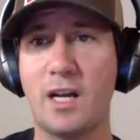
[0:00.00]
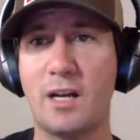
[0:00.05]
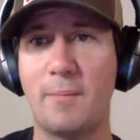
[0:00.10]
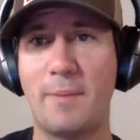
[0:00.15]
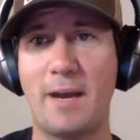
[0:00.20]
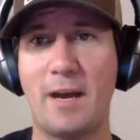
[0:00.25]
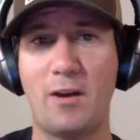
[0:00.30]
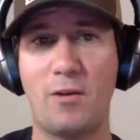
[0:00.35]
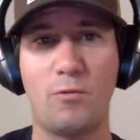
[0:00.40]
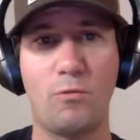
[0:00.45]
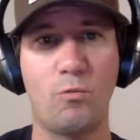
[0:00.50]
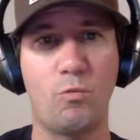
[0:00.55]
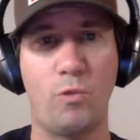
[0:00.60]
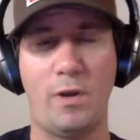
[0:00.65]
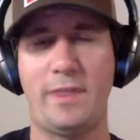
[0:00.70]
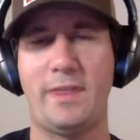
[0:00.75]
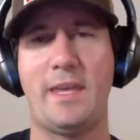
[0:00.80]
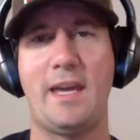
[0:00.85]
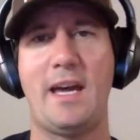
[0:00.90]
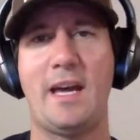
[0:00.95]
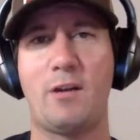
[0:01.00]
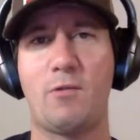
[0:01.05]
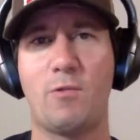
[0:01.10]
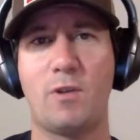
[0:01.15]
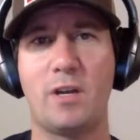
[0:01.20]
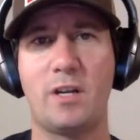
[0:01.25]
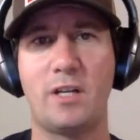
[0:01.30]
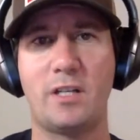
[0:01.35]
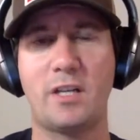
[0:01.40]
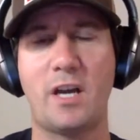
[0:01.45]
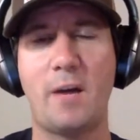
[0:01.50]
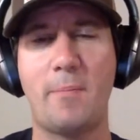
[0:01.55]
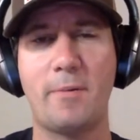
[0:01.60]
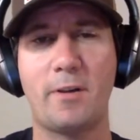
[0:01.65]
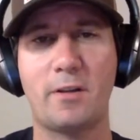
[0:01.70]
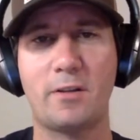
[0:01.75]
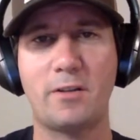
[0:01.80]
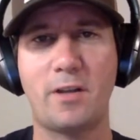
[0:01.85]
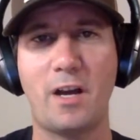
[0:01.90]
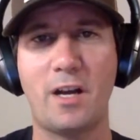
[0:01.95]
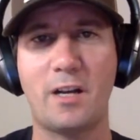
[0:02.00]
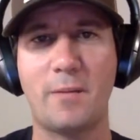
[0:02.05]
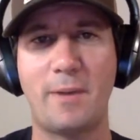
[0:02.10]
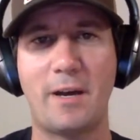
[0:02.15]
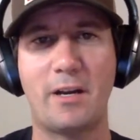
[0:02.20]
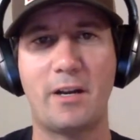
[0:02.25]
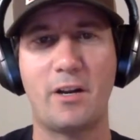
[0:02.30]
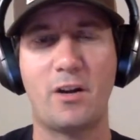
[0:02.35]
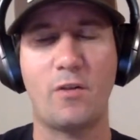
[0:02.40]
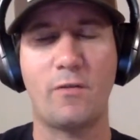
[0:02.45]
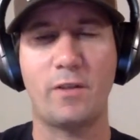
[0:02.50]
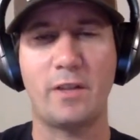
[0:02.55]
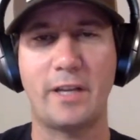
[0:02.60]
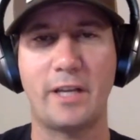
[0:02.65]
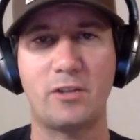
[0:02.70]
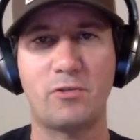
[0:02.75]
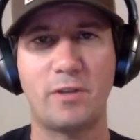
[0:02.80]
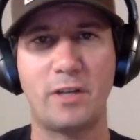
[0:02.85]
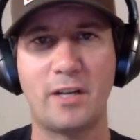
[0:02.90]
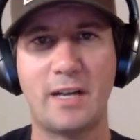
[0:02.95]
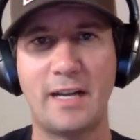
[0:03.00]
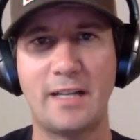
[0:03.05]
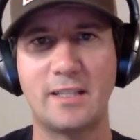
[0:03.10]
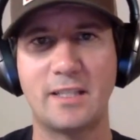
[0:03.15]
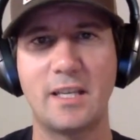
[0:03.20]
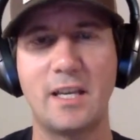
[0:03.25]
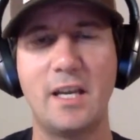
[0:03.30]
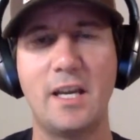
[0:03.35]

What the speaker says: about what the heck we're going to talk about on Overland Trail Guides.